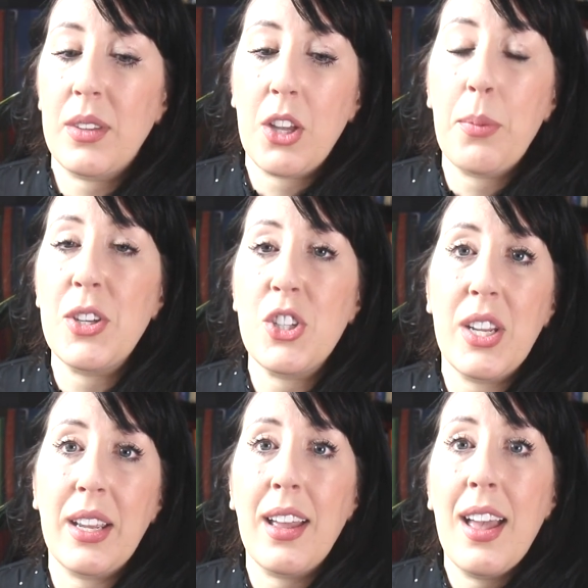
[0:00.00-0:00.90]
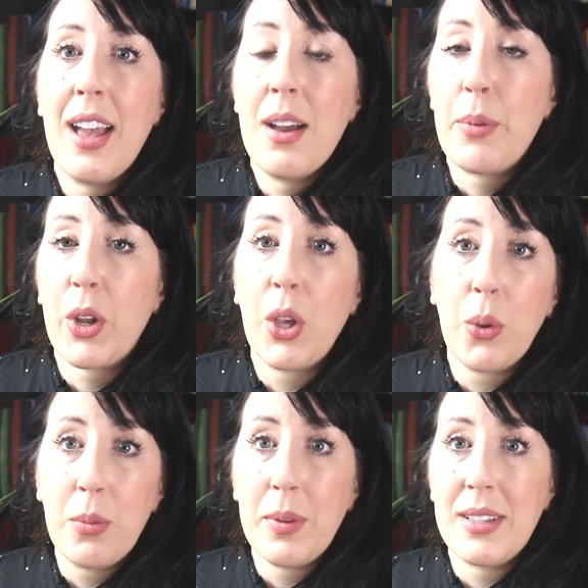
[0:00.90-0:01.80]
commissioning
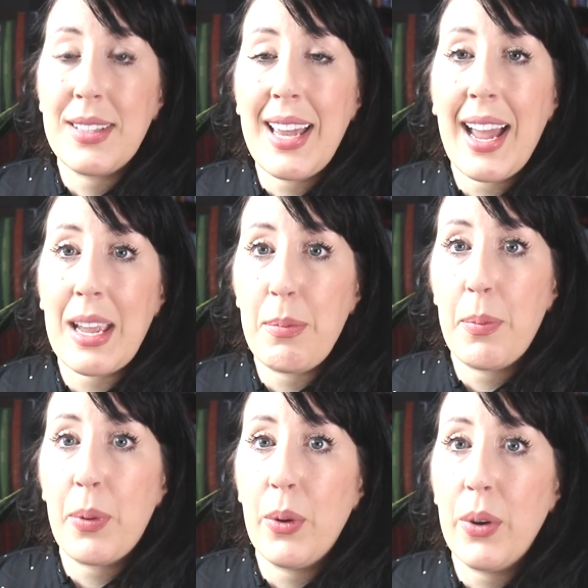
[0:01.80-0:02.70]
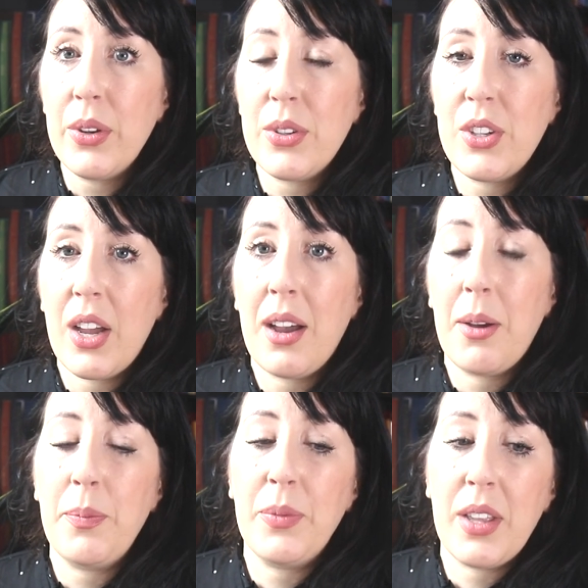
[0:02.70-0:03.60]
procurement type approach,
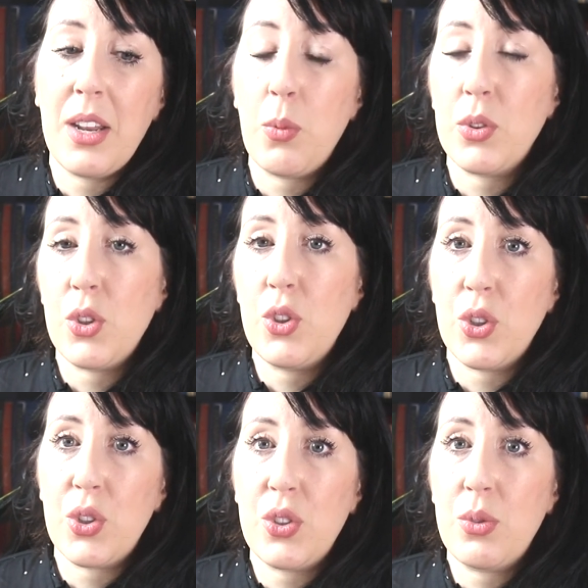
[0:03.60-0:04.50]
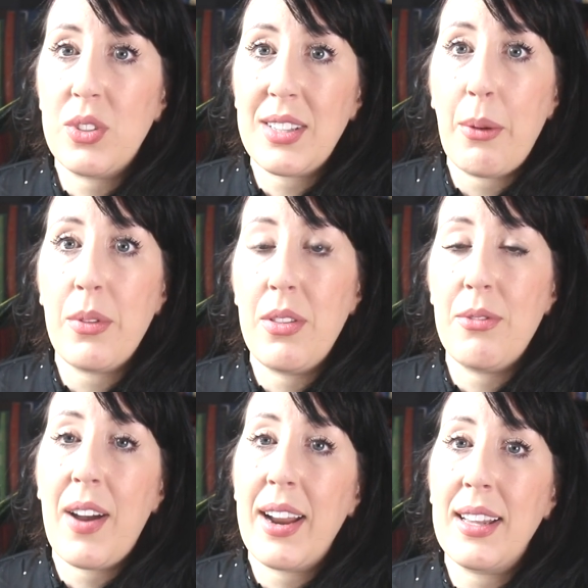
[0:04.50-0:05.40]
and it wasn't just sat within the
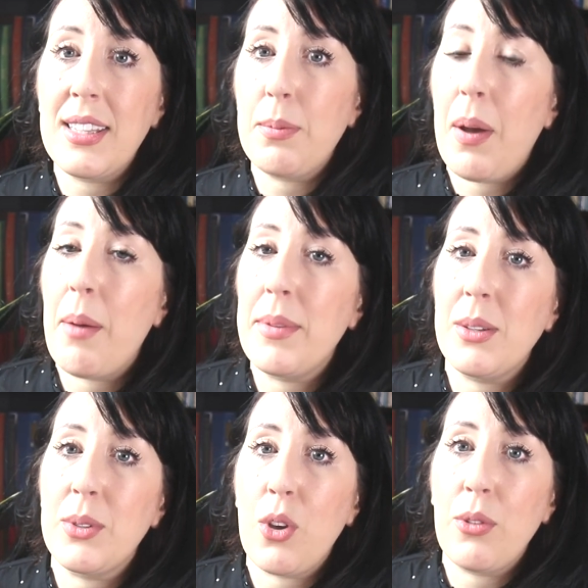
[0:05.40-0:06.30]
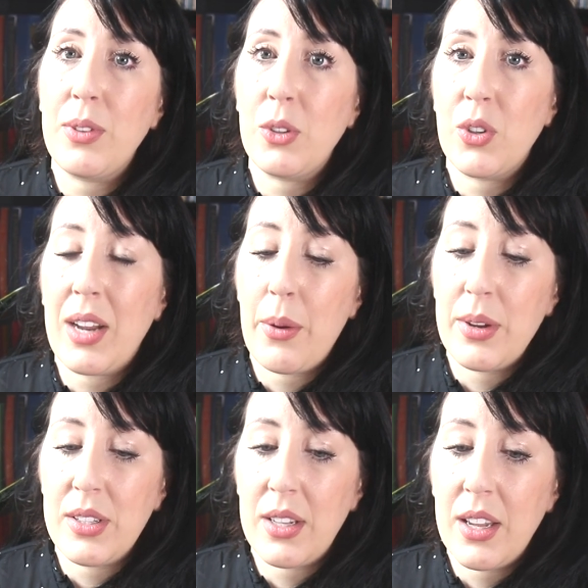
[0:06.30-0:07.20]
finance department, it was sort of filtering out
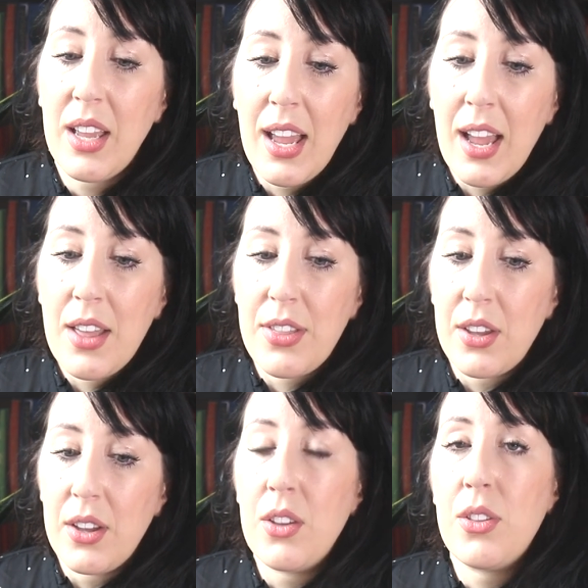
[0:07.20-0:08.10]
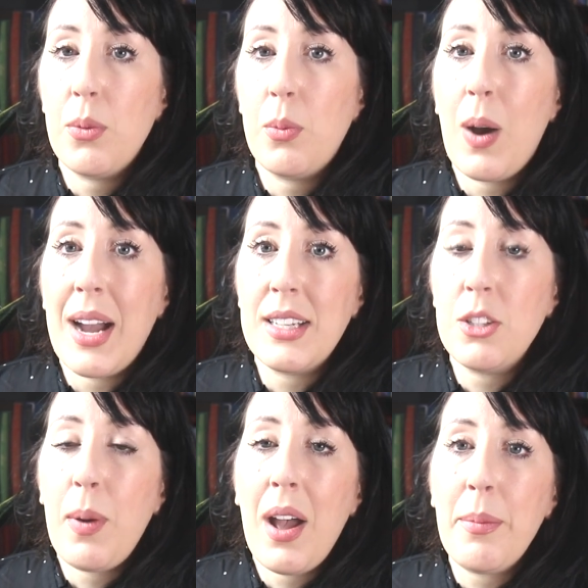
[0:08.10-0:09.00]
into the wider
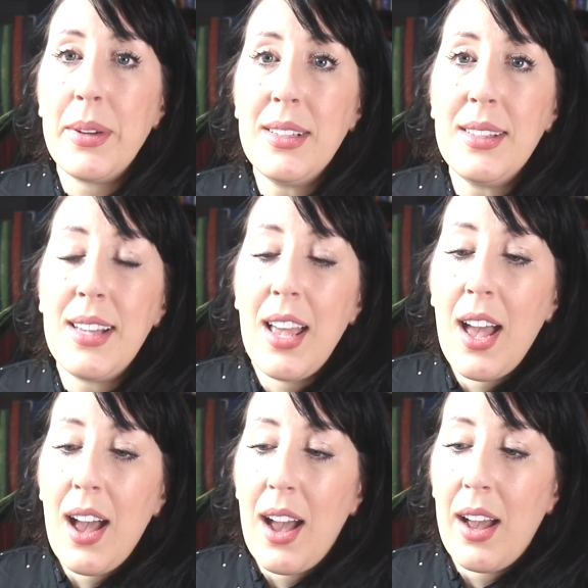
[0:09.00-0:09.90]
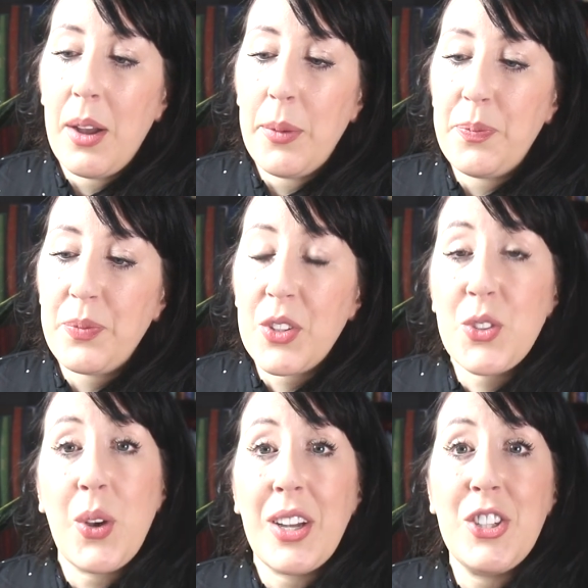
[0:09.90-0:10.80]
departments.
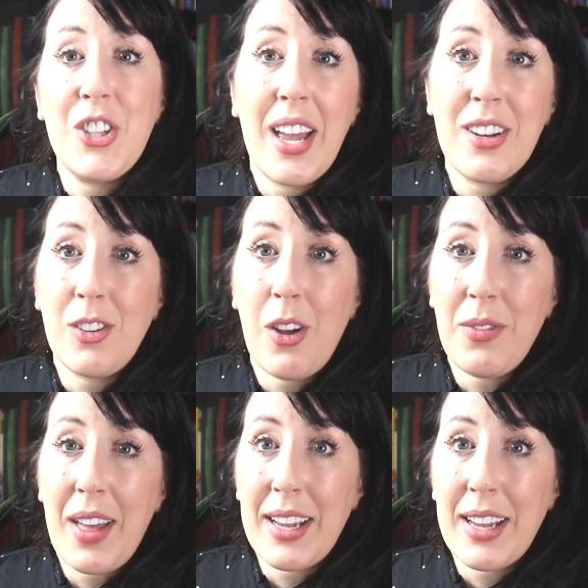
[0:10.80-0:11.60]
So I shared a lot of that